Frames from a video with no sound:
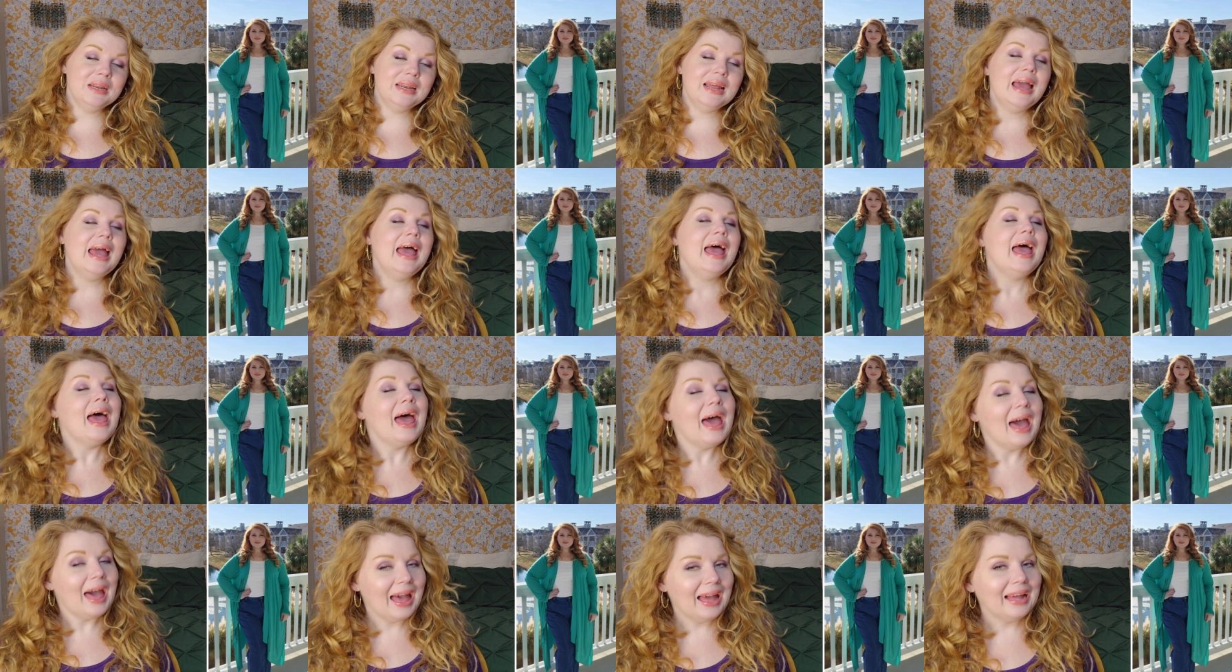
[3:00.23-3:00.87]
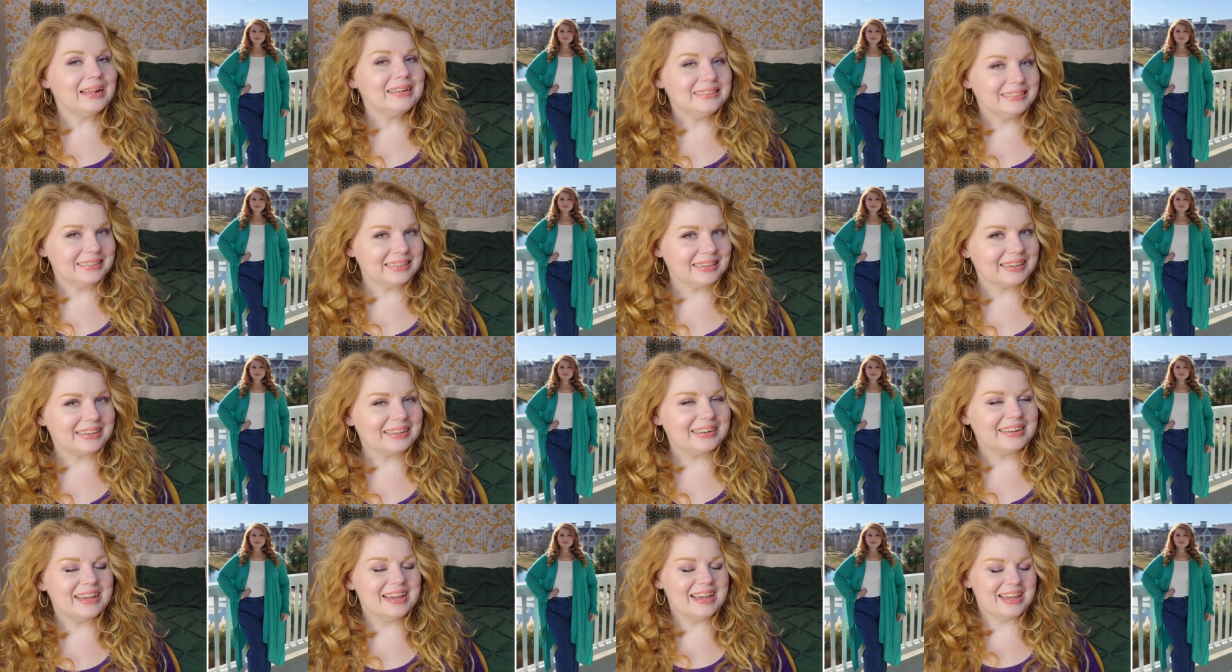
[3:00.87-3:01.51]
one, I
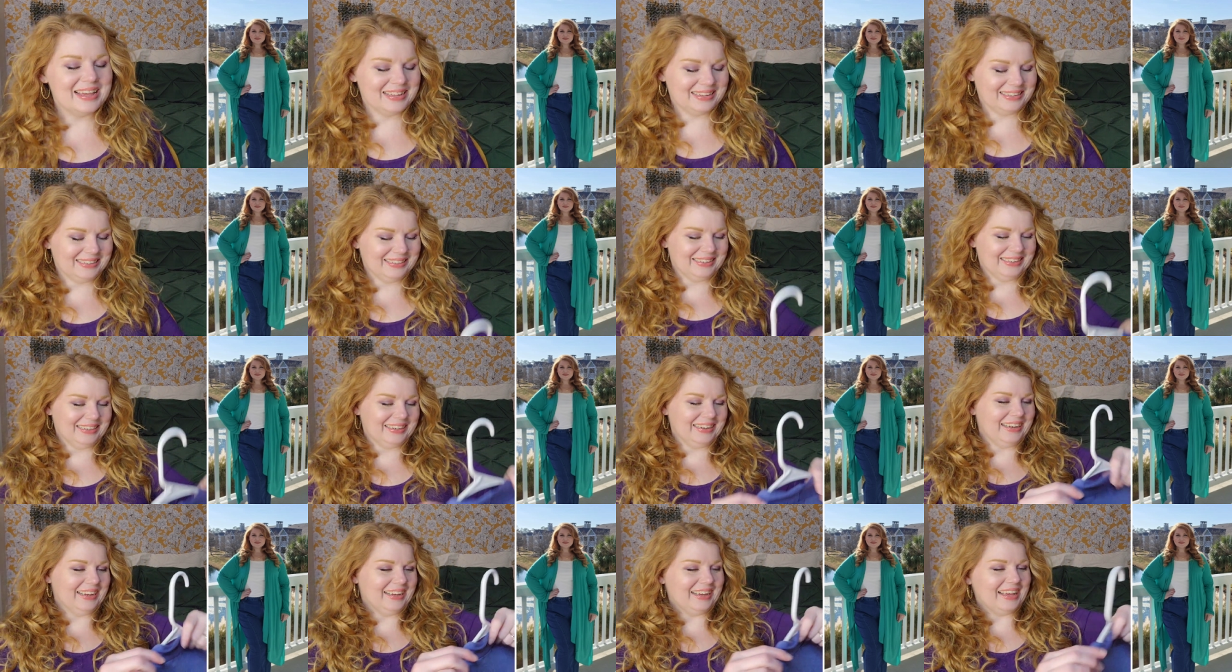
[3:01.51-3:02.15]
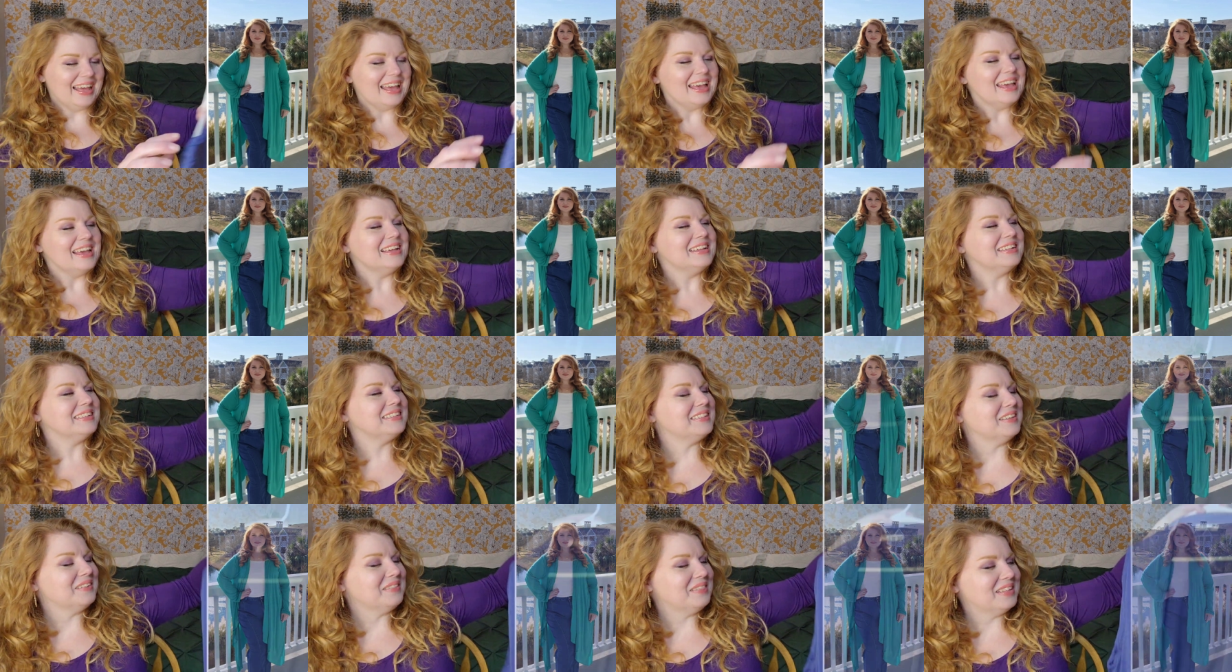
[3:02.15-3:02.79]
did.
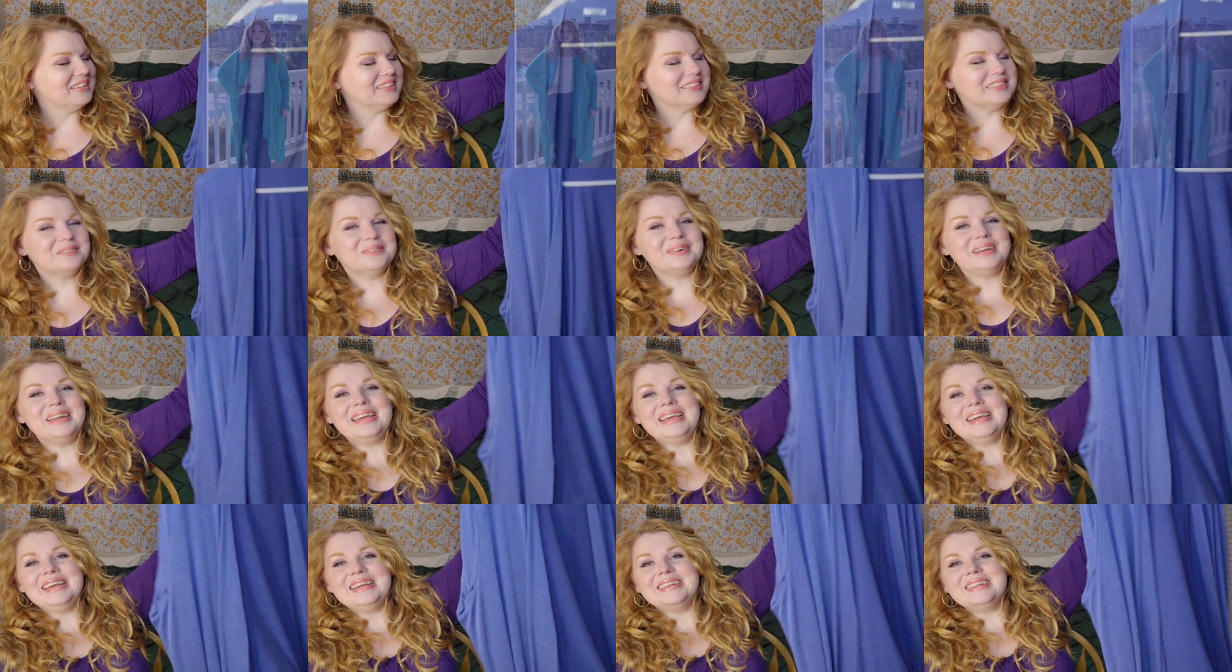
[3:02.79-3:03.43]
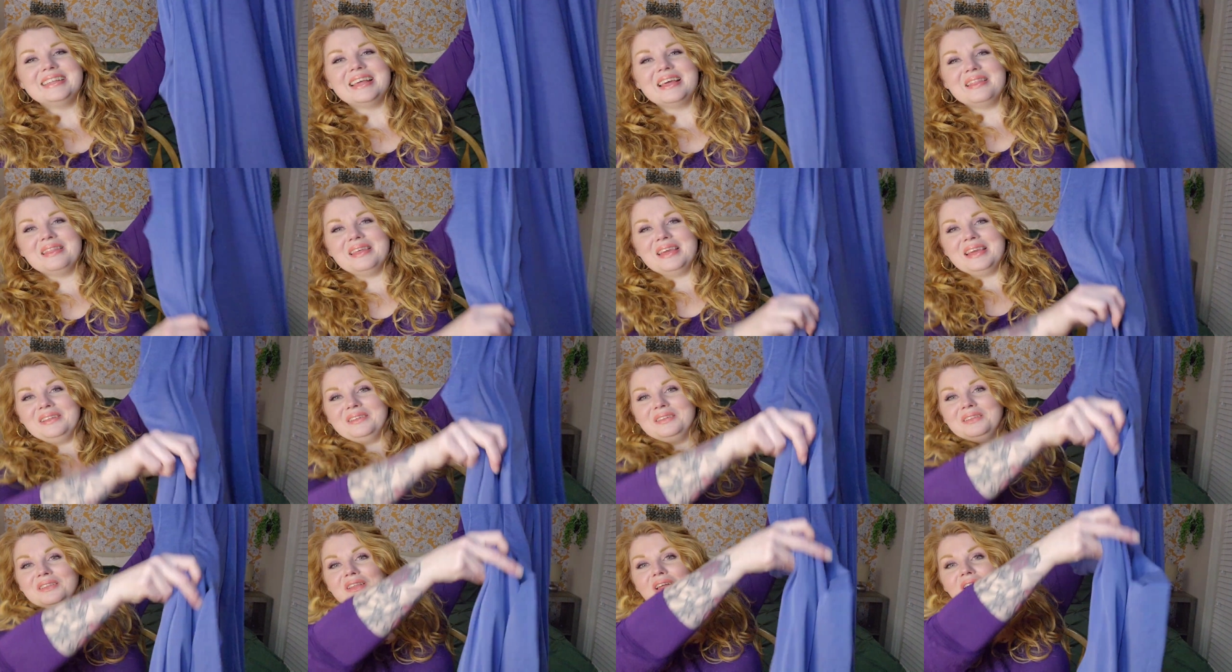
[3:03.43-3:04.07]
So this one is
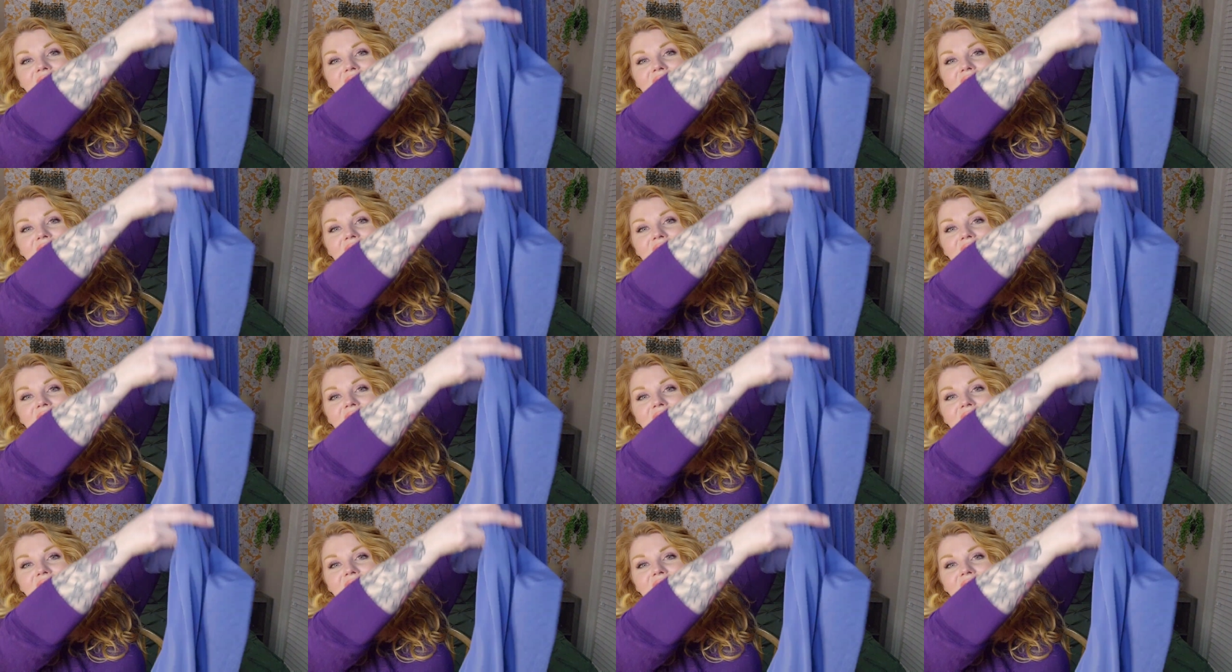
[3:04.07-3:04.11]
the